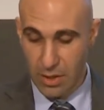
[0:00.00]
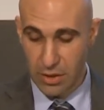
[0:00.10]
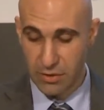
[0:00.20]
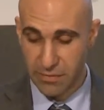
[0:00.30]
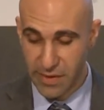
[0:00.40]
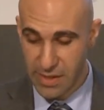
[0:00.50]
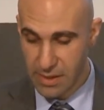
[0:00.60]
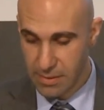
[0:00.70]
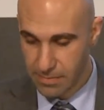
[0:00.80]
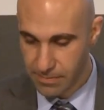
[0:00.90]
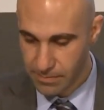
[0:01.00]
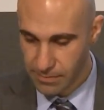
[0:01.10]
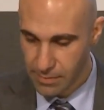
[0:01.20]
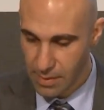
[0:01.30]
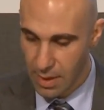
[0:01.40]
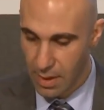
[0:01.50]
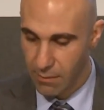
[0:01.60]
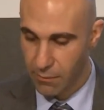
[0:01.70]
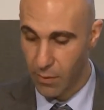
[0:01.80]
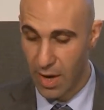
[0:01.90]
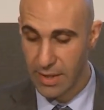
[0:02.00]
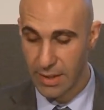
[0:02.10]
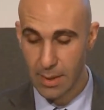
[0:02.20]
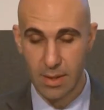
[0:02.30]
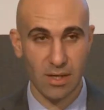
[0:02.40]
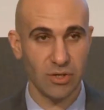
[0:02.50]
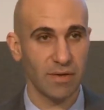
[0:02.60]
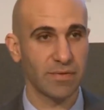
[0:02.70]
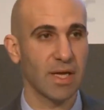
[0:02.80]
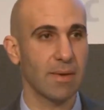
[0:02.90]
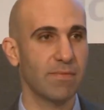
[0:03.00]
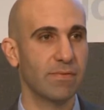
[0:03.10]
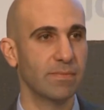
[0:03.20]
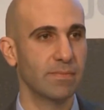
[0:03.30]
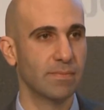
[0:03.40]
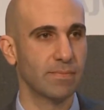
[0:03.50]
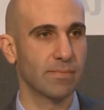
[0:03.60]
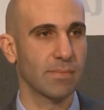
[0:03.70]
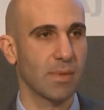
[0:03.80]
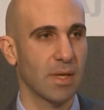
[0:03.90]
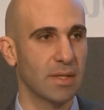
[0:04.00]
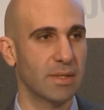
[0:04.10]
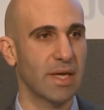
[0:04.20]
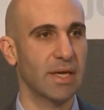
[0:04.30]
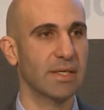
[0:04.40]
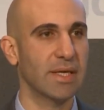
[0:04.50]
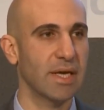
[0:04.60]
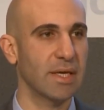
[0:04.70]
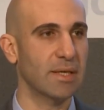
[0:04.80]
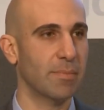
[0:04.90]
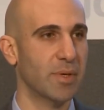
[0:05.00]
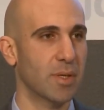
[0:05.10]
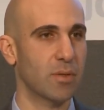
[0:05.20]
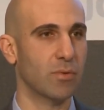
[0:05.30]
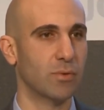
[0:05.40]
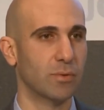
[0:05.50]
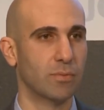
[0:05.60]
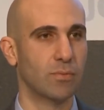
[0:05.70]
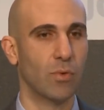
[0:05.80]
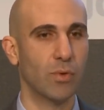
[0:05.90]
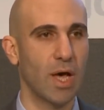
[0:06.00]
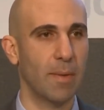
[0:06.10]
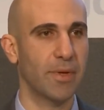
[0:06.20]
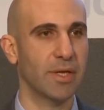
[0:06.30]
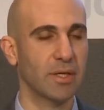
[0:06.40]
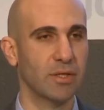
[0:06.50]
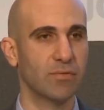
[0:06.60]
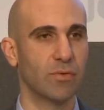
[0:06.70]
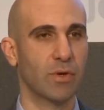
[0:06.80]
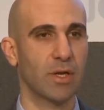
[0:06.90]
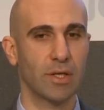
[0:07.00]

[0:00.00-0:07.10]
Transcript: Ich will He wants to fight for a society in which each person, regardless